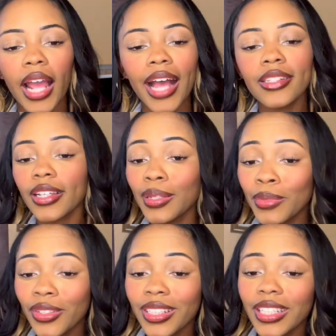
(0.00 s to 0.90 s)
As a
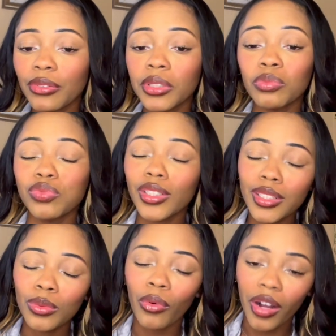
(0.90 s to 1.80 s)
community, if we really
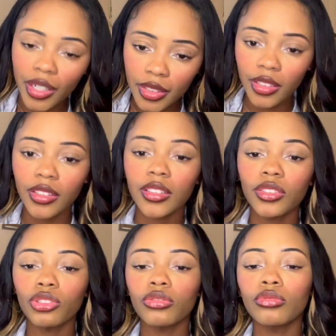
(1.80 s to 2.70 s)
want
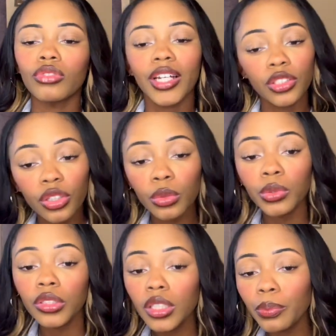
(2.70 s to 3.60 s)
to get to the
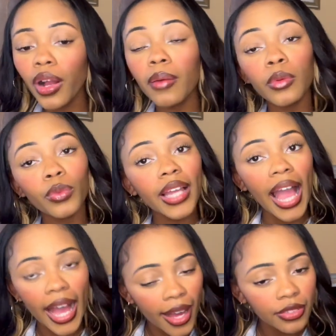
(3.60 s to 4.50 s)
root of the problem, we
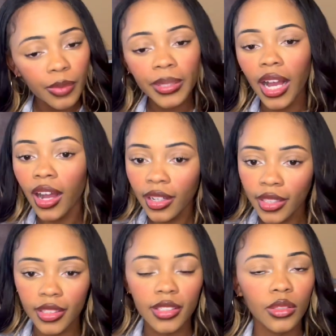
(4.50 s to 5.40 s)
have to be
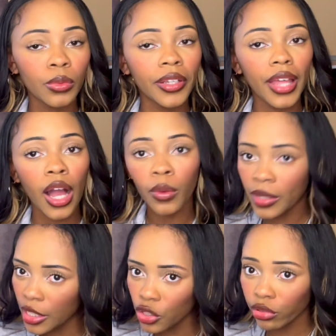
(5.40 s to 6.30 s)
honest with how we
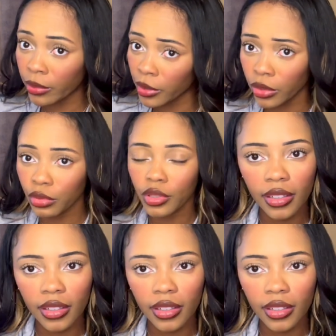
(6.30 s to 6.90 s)
contribute.